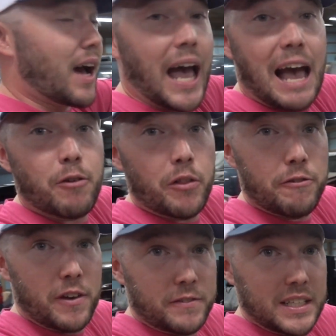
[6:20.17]
I have all the
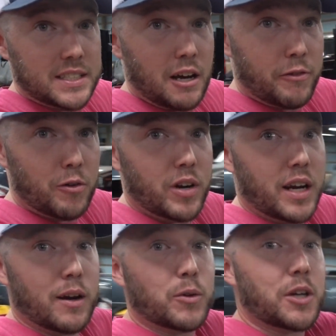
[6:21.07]
50 stuff over
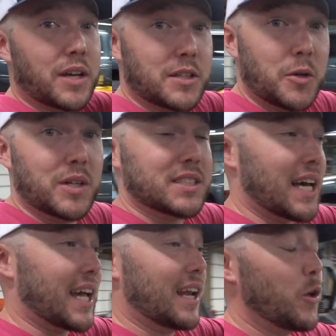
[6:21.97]
here, which I'll get to in a
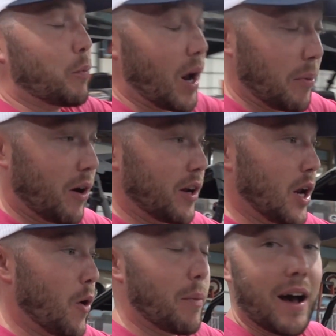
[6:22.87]
second, and you probably already
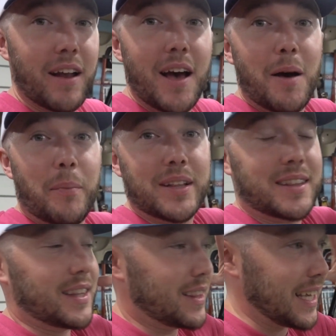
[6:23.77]
know about,
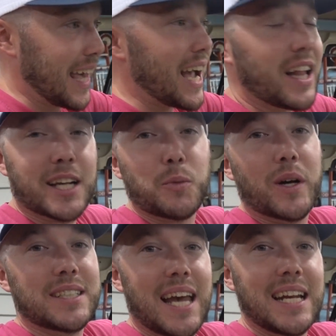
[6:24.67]
but the KLX
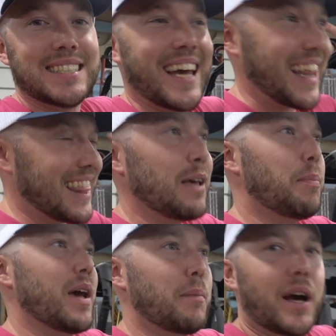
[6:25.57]
110 is like the
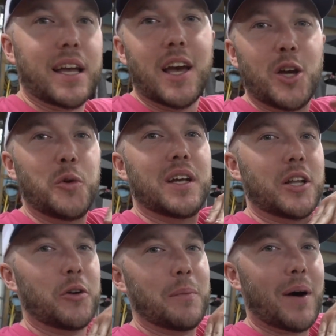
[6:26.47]
pit bike. You can
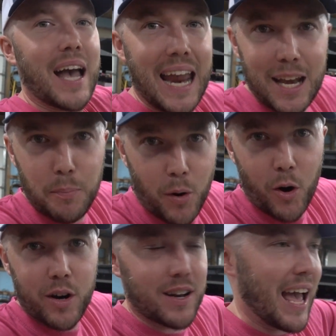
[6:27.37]
literally buy any
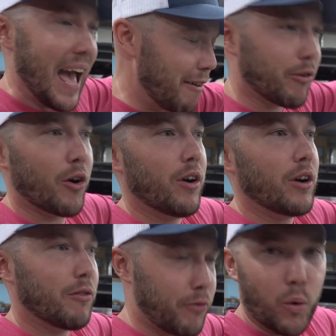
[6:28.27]
part ever
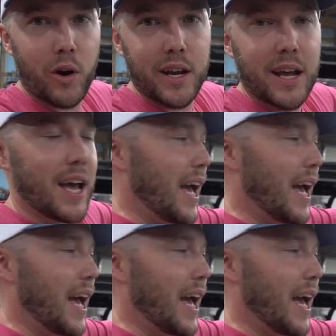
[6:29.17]
for it,